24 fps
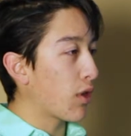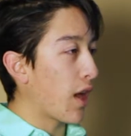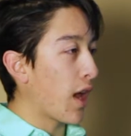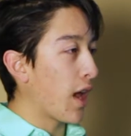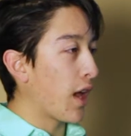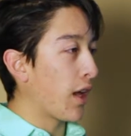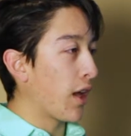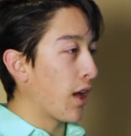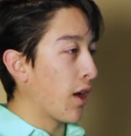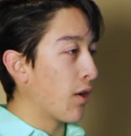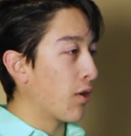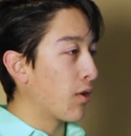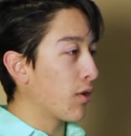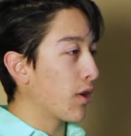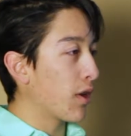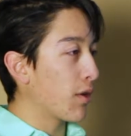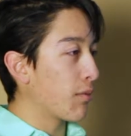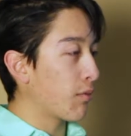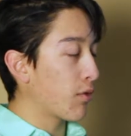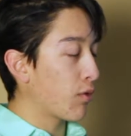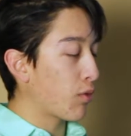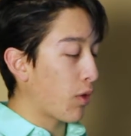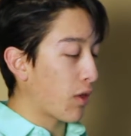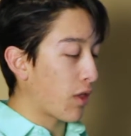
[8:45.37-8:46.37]
hangout
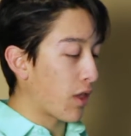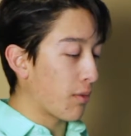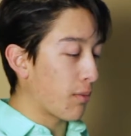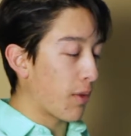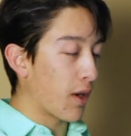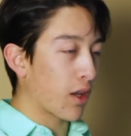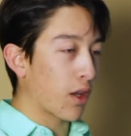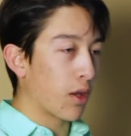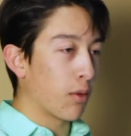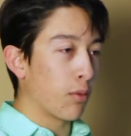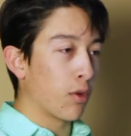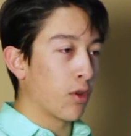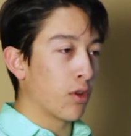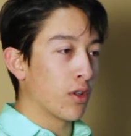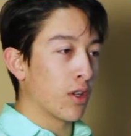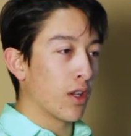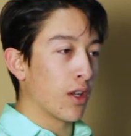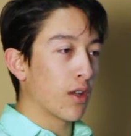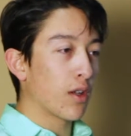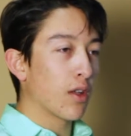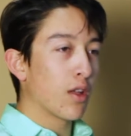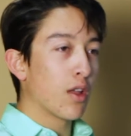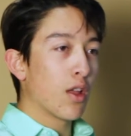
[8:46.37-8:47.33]
within my community.